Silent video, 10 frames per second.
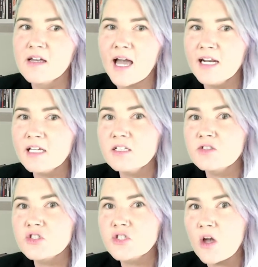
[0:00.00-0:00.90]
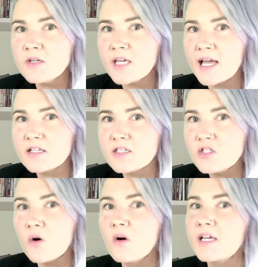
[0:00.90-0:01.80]
and it can showcase
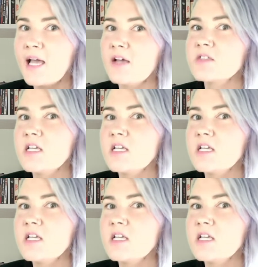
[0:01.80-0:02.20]
your chaos